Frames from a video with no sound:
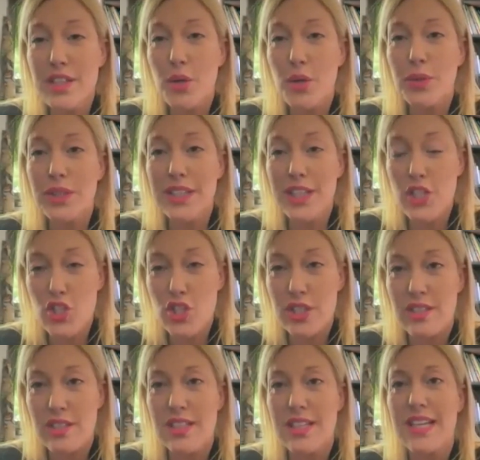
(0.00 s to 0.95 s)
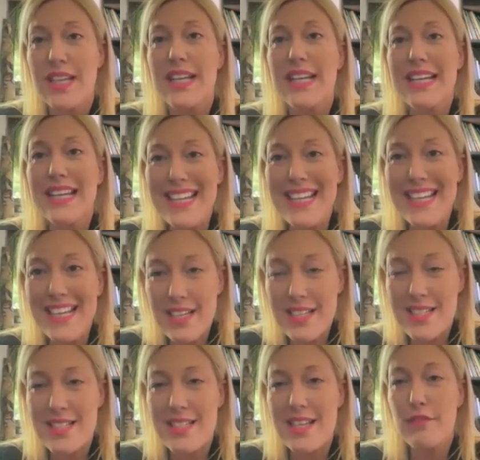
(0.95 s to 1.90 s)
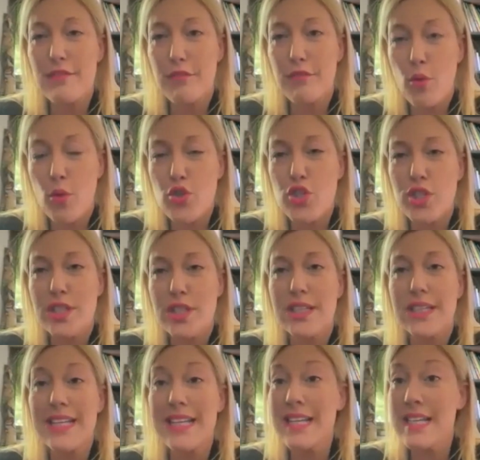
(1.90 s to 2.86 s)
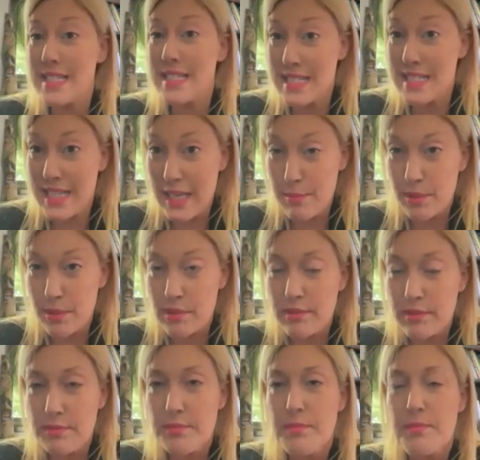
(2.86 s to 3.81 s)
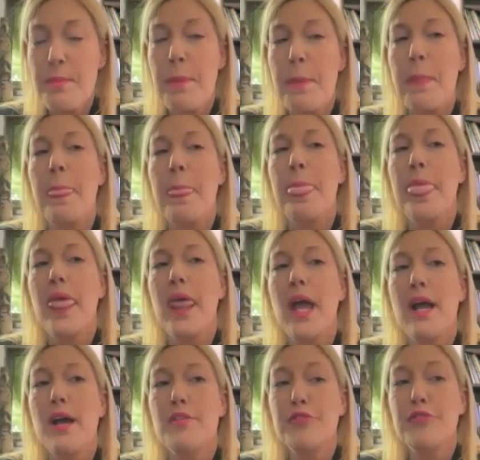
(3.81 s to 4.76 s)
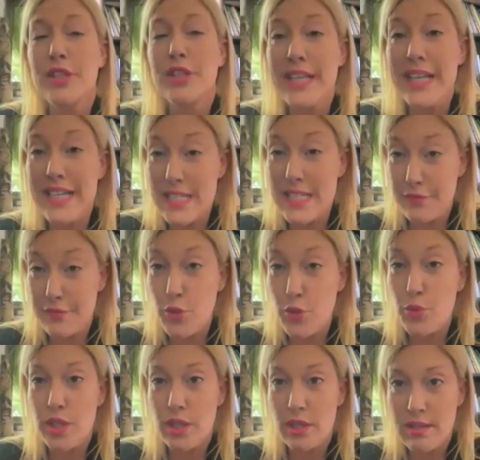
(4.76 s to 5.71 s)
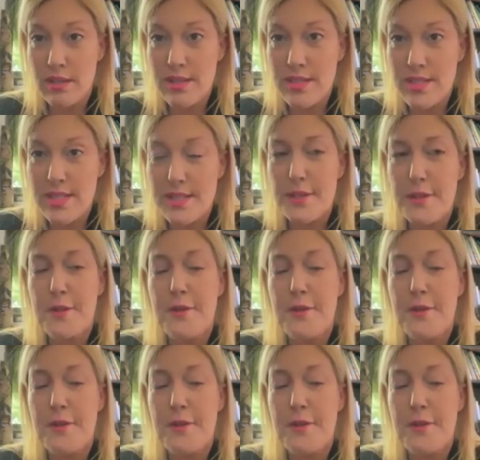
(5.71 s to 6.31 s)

coalition is unfortunately stable for the next few years.